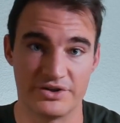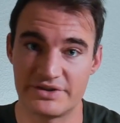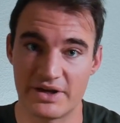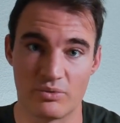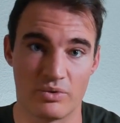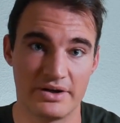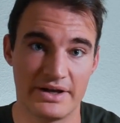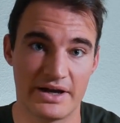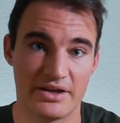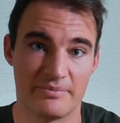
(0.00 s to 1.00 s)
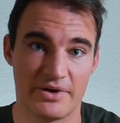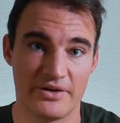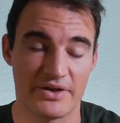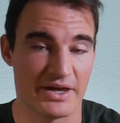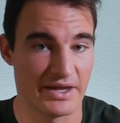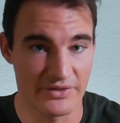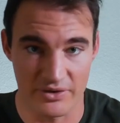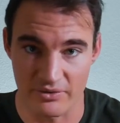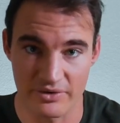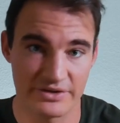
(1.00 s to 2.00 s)
Just take one day out of the month, hit
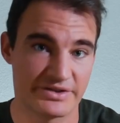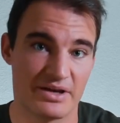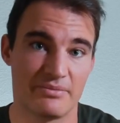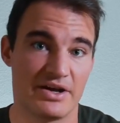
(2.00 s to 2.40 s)
the reset